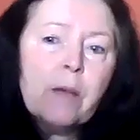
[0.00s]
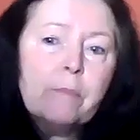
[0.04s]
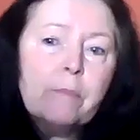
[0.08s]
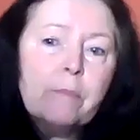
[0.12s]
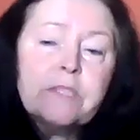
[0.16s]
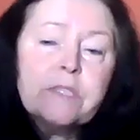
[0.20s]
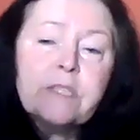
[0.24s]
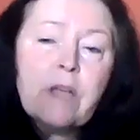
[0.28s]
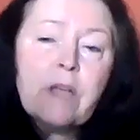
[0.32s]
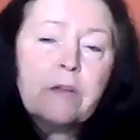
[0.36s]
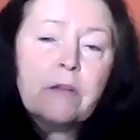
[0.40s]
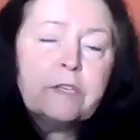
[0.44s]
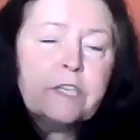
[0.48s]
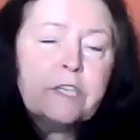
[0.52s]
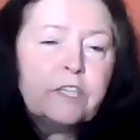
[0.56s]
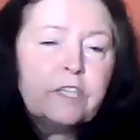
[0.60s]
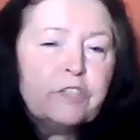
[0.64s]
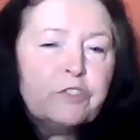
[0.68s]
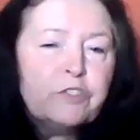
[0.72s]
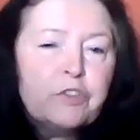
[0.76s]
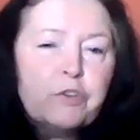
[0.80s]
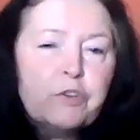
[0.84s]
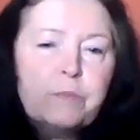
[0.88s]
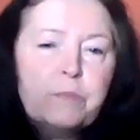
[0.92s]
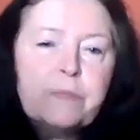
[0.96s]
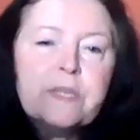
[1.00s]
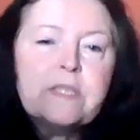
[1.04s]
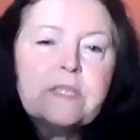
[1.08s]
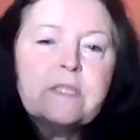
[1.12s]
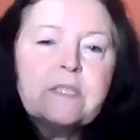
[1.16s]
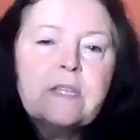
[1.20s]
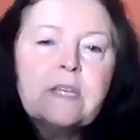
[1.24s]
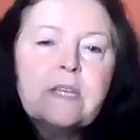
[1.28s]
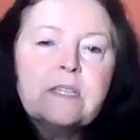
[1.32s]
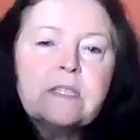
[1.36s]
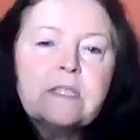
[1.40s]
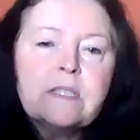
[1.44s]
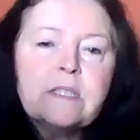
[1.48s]
starting a new
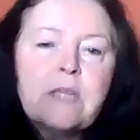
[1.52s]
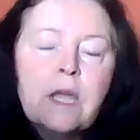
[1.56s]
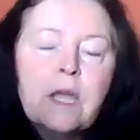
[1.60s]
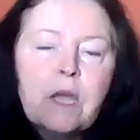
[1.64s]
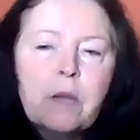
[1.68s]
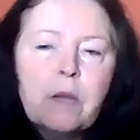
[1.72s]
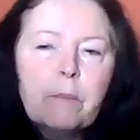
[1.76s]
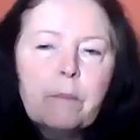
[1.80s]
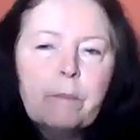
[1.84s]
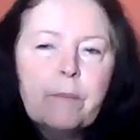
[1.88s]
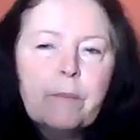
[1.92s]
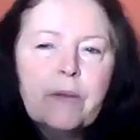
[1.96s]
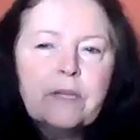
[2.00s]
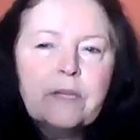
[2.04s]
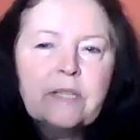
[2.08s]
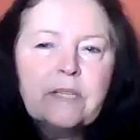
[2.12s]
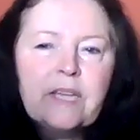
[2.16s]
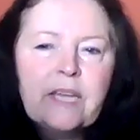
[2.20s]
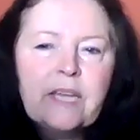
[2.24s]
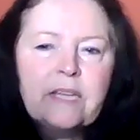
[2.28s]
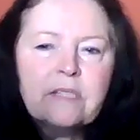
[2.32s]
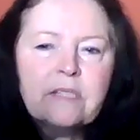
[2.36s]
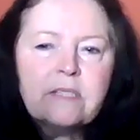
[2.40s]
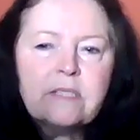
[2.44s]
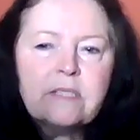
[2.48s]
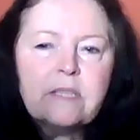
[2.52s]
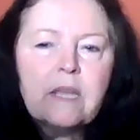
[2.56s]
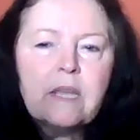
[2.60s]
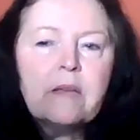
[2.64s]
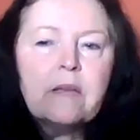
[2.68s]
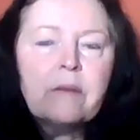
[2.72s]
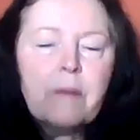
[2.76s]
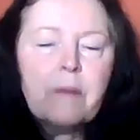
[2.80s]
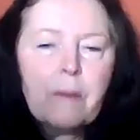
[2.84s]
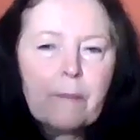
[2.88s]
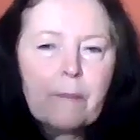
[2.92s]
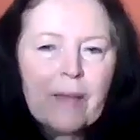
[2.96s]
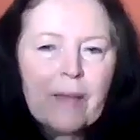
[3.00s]
business, but it's
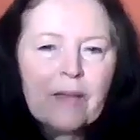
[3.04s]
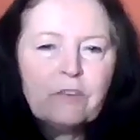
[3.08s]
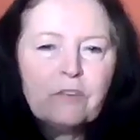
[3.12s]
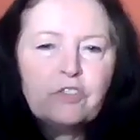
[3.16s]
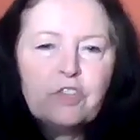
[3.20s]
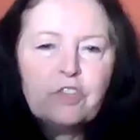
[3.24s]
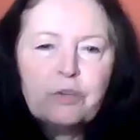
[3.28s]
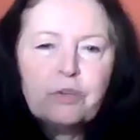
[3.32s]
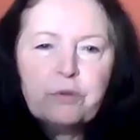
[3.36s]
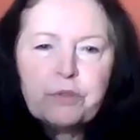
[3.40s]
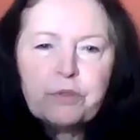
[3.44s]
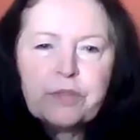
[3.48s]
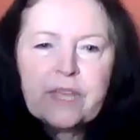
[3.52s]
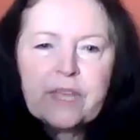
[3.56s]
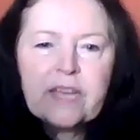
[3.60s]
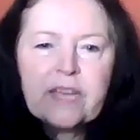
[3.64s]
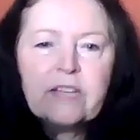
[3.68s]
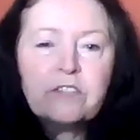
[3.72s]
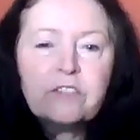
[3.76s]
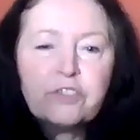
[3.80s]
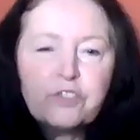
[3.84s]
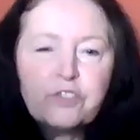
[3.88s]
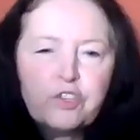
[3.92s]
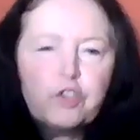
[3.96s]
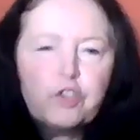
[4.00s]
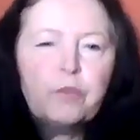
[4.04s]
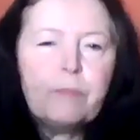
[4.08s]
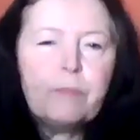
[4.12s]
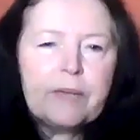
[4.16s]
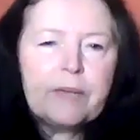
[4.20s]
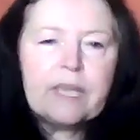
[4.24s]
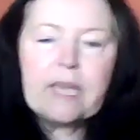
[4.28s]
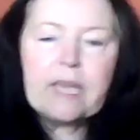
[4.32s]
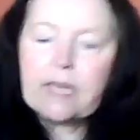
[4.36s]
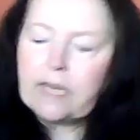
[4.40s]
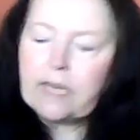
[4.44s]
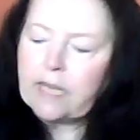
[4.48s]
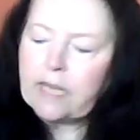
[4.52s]
about new things, new
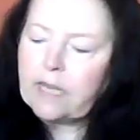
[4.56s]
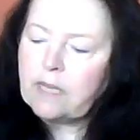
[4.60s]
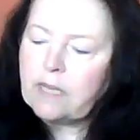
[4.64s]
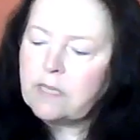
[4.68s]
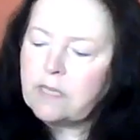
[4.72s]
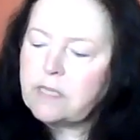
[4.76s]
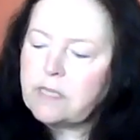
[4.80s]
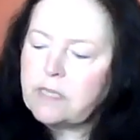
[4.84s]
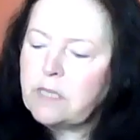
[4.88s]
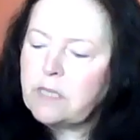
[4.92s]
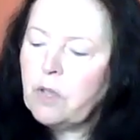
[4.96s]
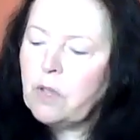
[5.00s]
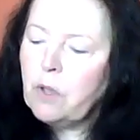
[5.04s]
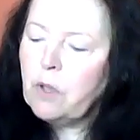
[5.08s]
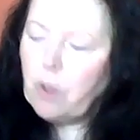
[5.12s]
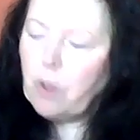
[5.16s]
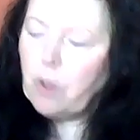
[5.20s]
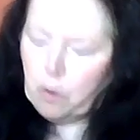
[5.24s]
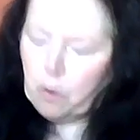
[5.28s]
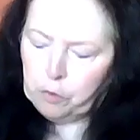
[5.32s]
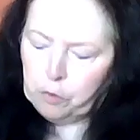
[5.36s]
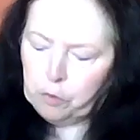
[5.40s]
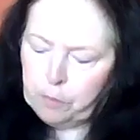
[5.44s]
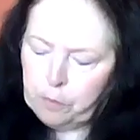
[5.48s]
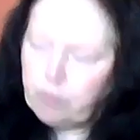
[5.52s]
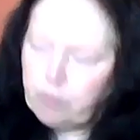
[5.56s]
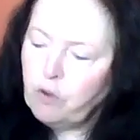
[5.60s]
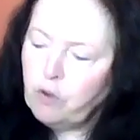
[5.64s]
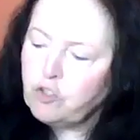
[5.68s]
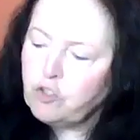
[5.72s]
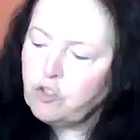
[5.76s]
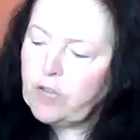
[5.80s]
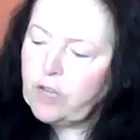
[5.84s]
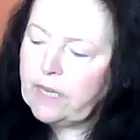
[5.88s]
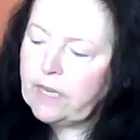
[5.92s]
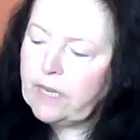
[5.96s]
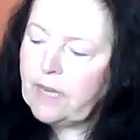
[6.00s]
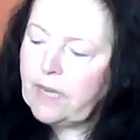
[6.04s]
beginnings on a
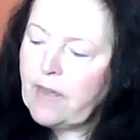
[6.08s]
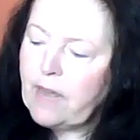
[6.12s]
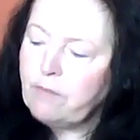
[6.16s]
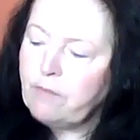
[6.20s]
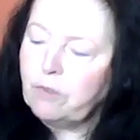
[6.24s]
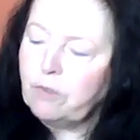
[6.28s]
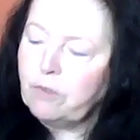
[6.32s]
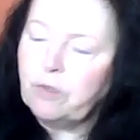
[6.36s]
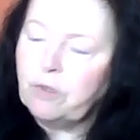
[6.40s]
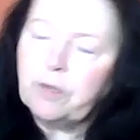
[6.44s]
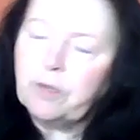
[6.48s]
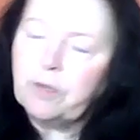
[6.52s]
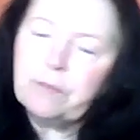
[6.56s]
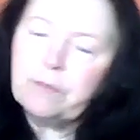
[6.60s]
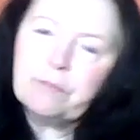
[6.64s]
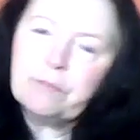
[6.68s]
project level.